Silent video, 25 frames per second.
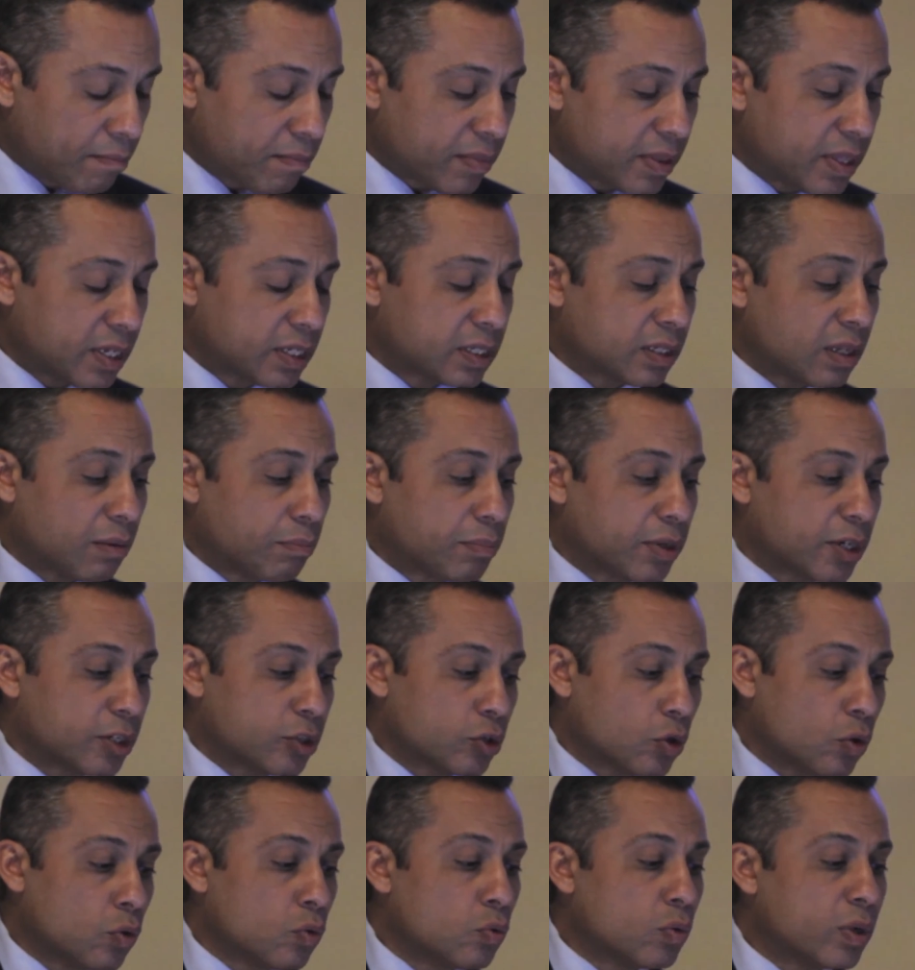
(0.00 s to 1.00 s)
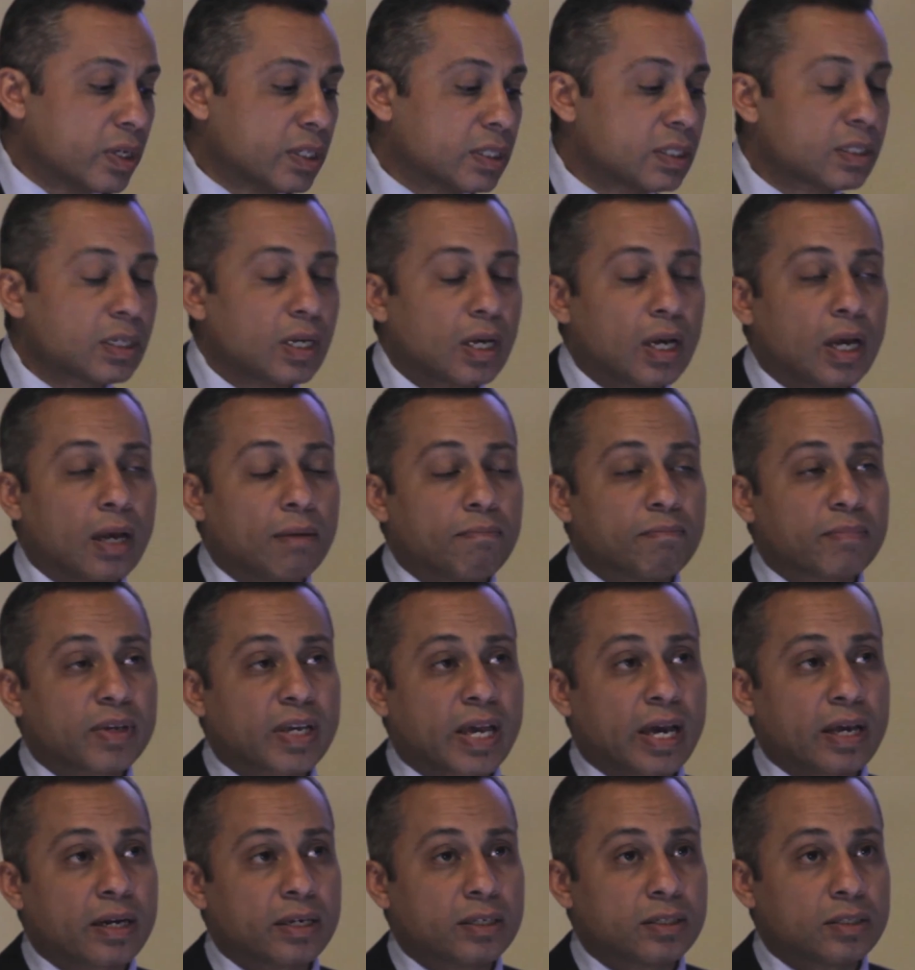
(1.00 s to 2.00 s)
This number is always
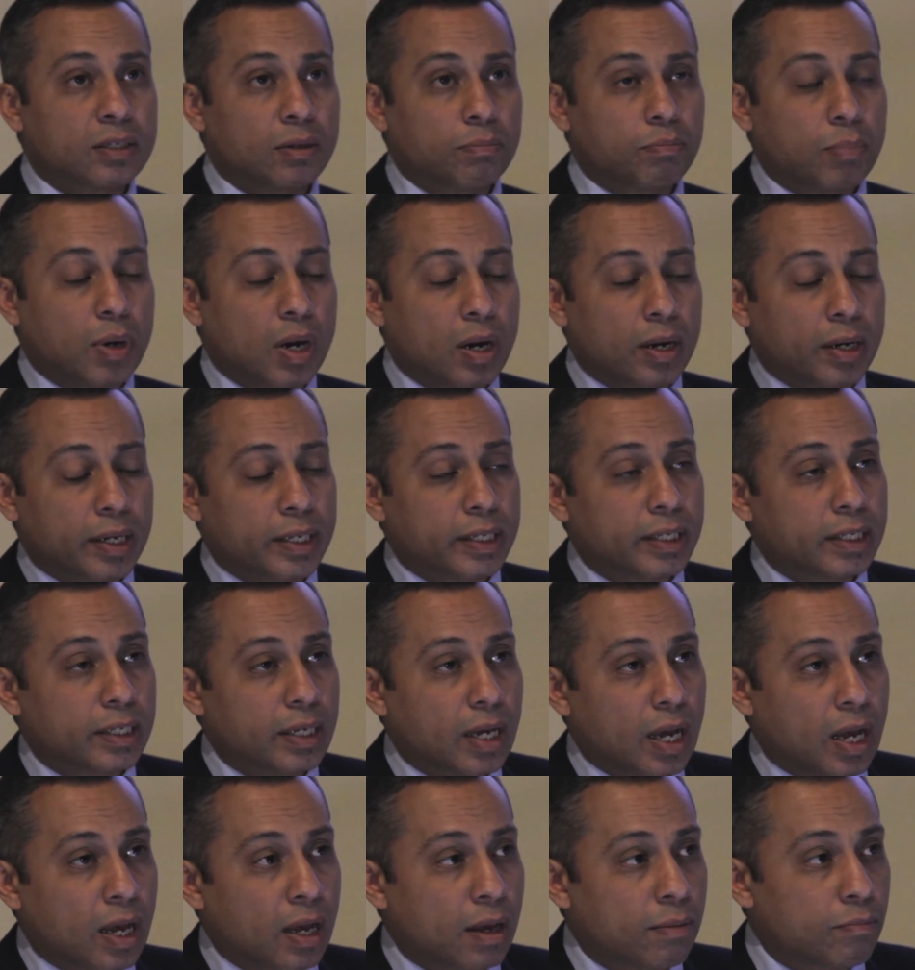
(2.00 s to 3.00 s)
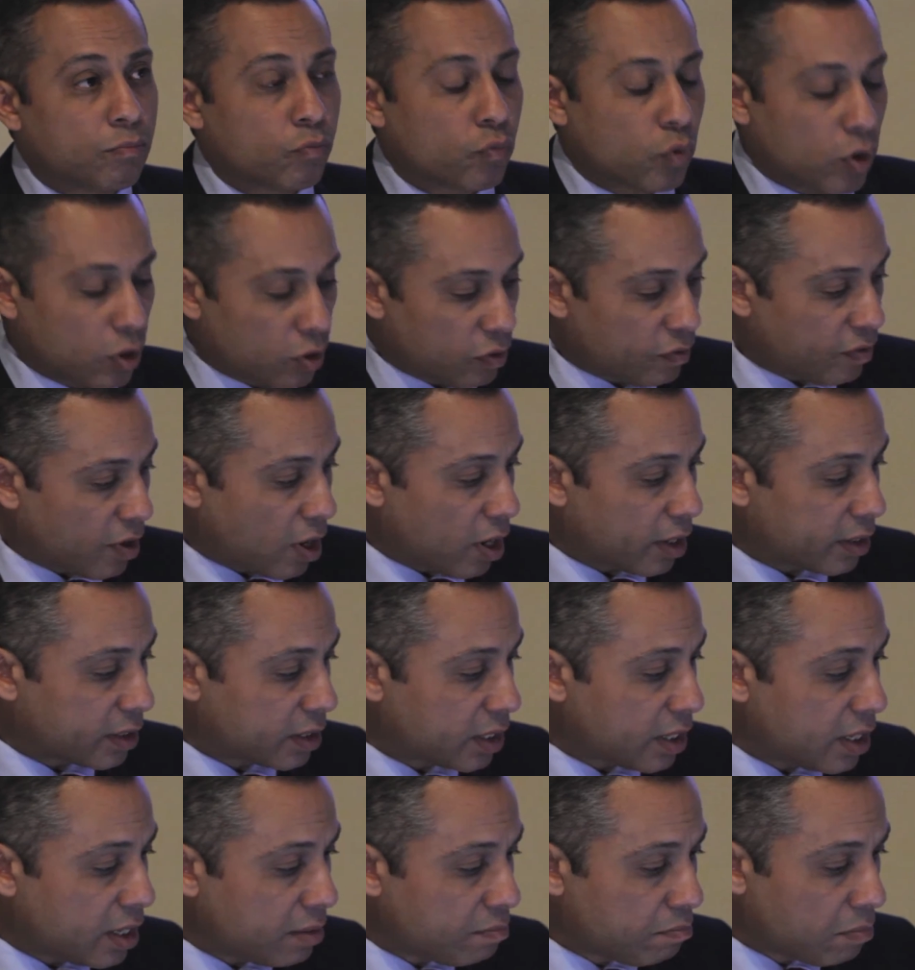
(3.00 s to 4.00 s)
carried by one of our
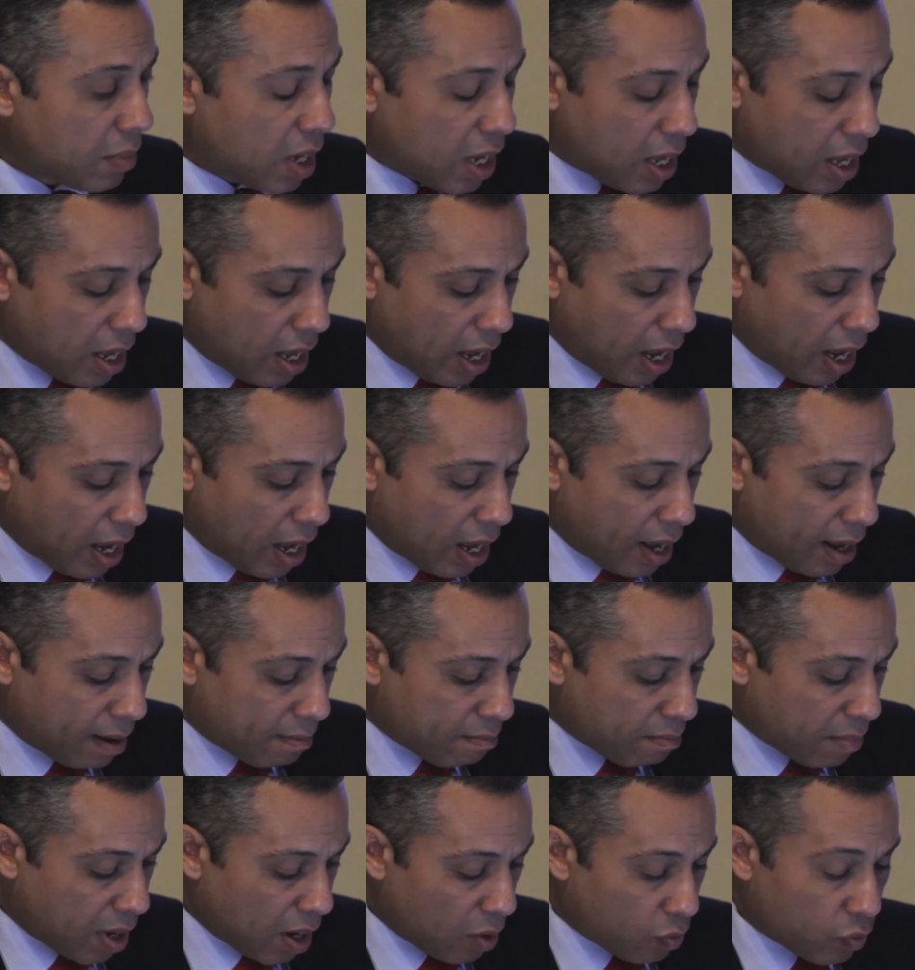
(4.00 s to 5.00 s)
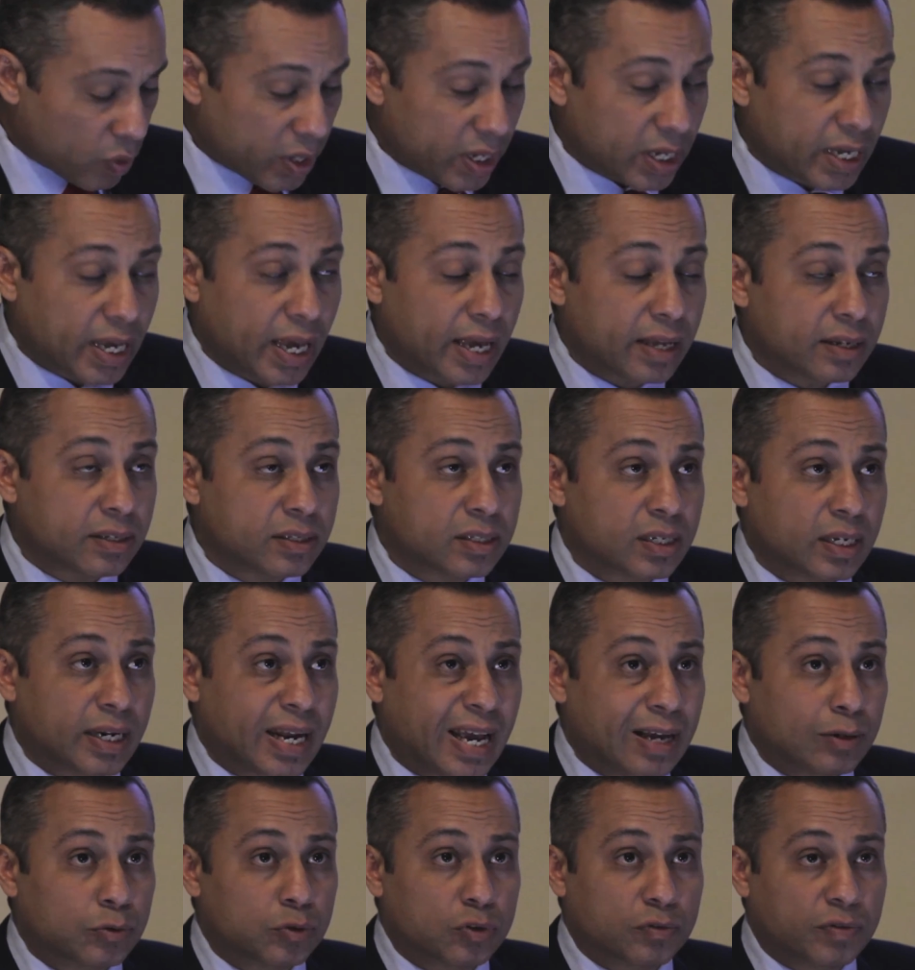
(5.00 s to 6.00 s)
team, weekends and
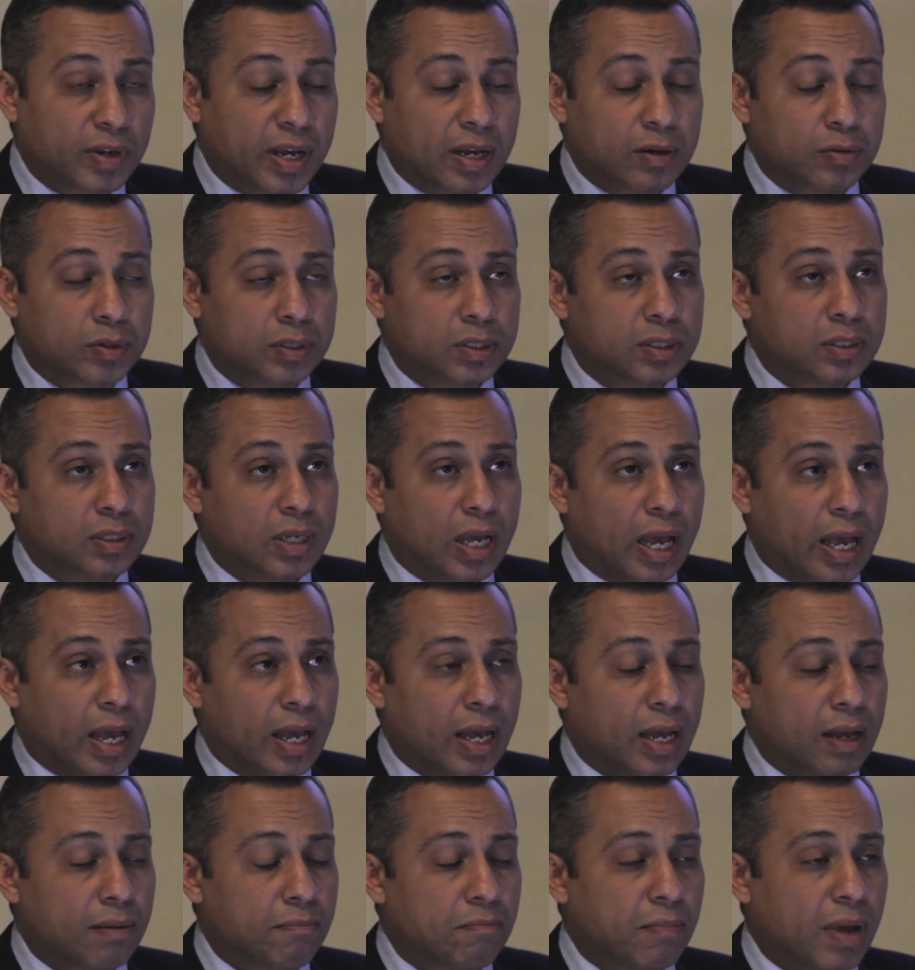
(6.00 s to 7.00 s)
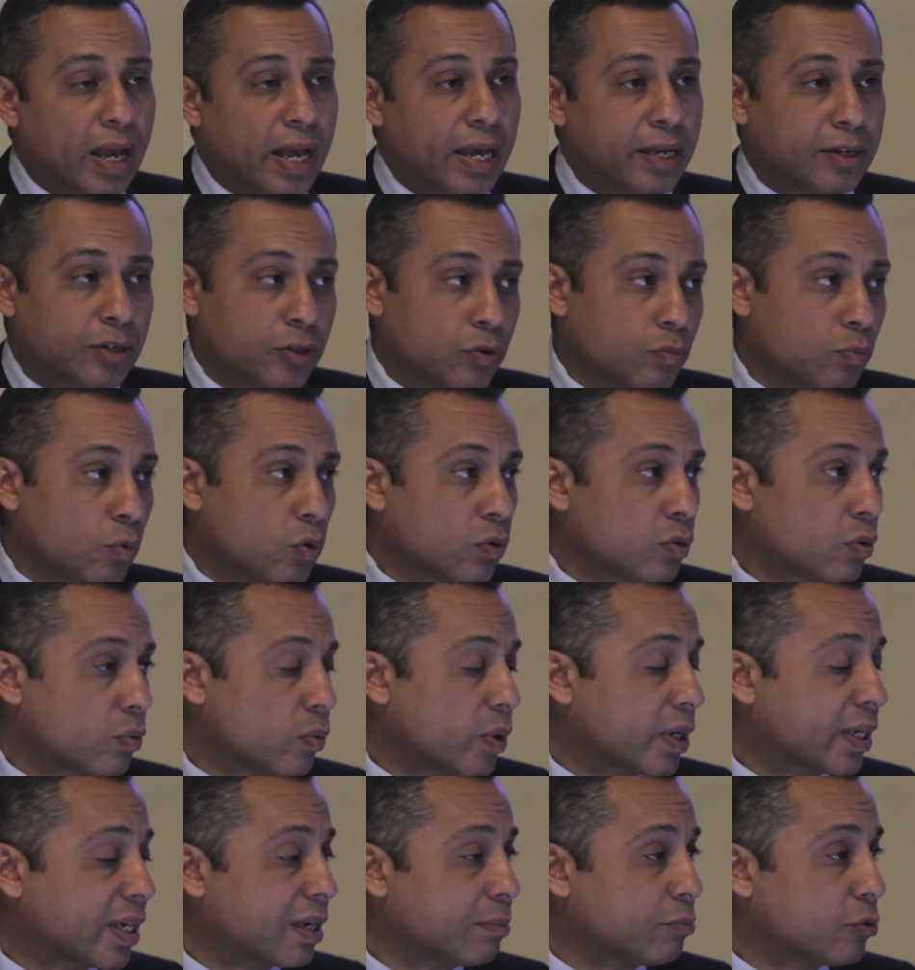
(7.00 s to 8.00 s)
out of hours, and you're more than
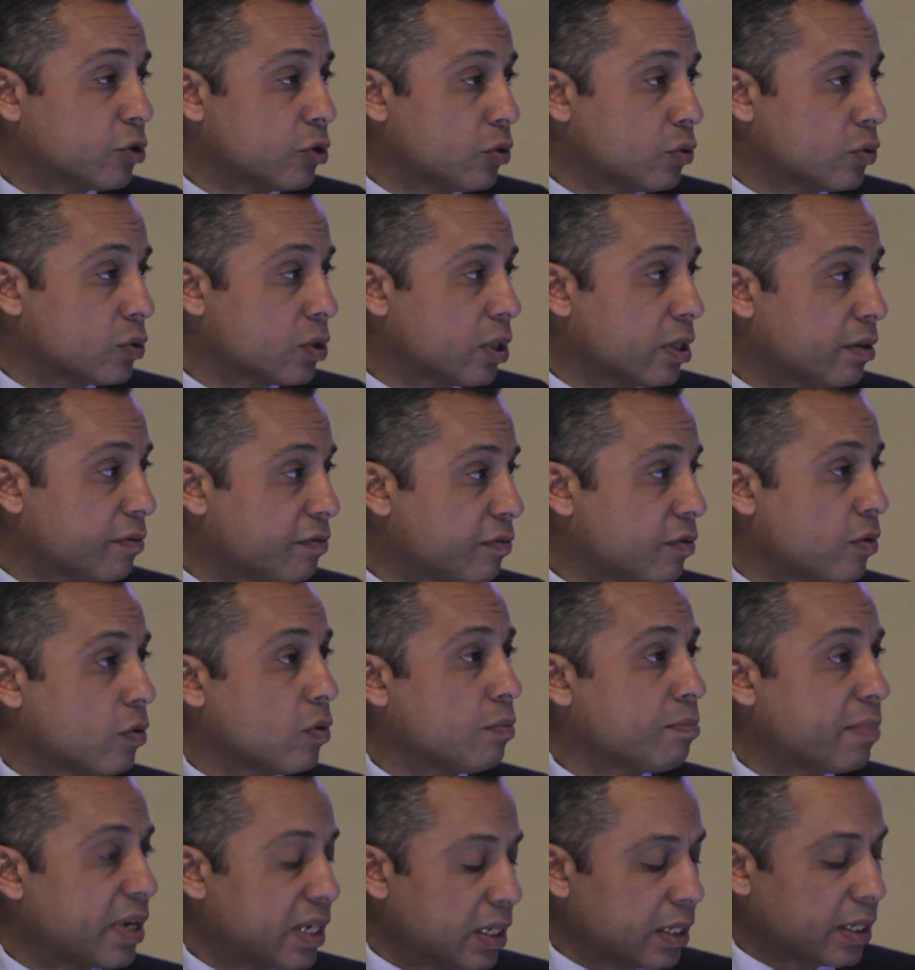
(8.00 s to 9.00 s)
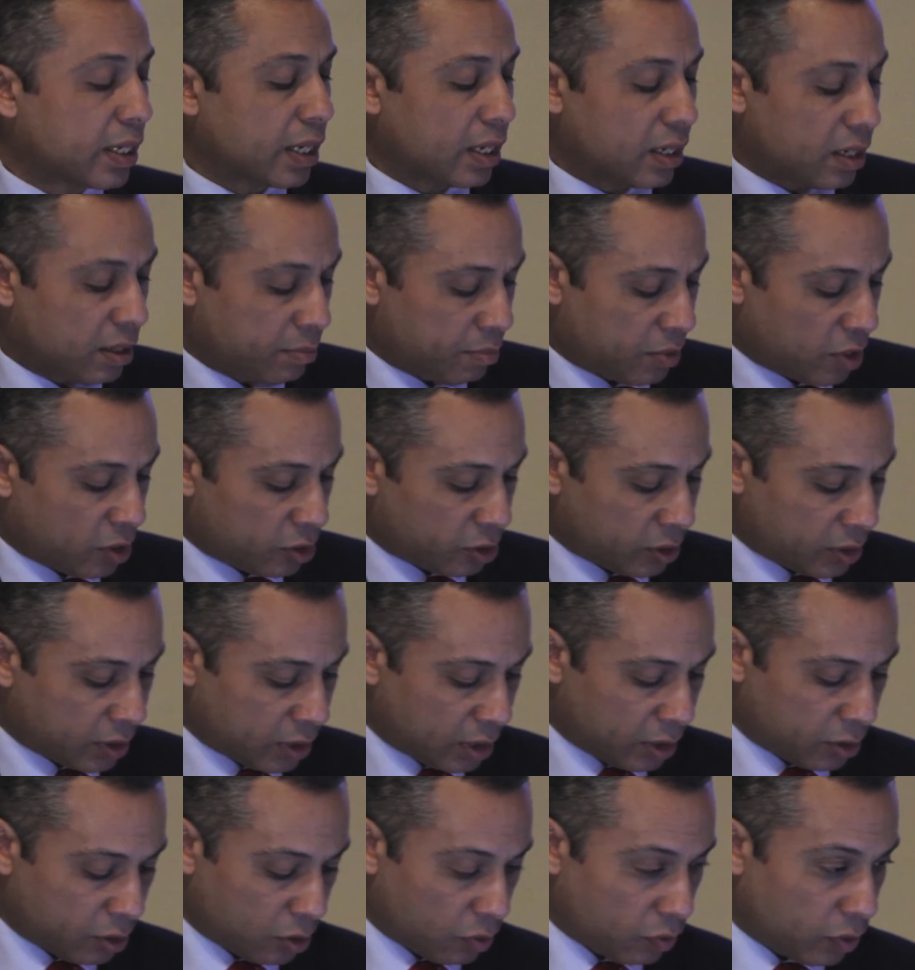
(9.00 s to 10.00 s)
welcome to use it for medical
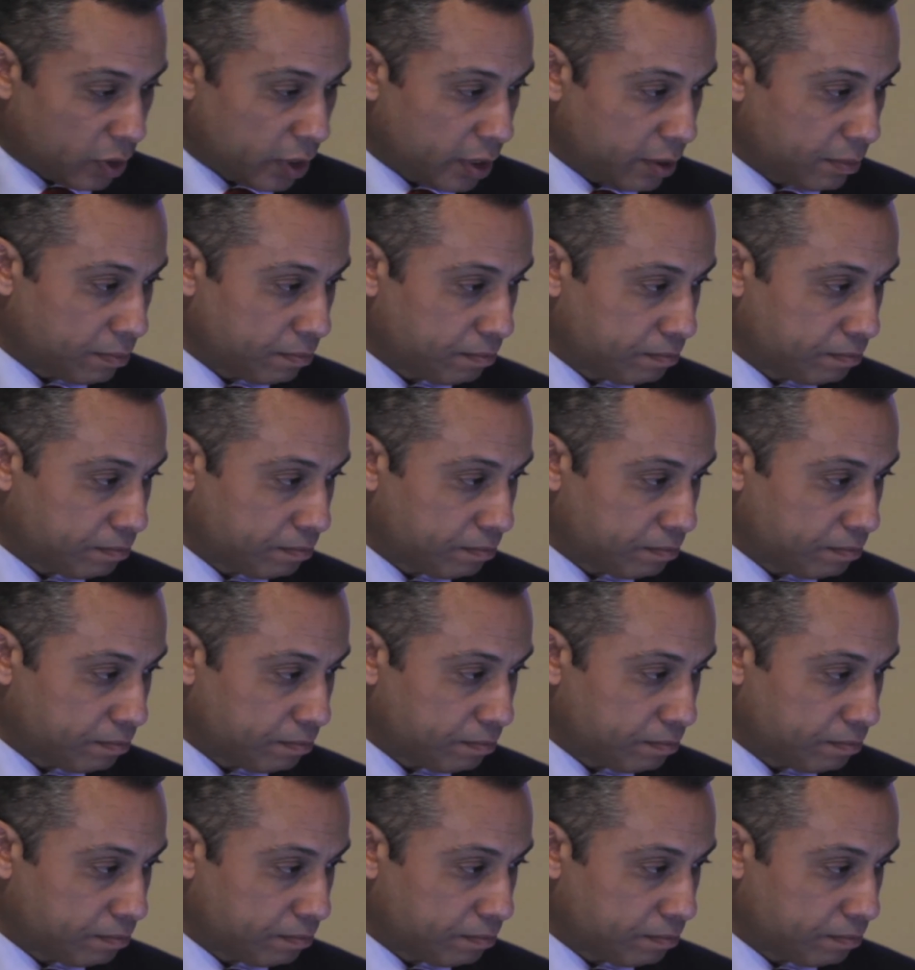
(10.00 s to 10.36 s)
emergencies only.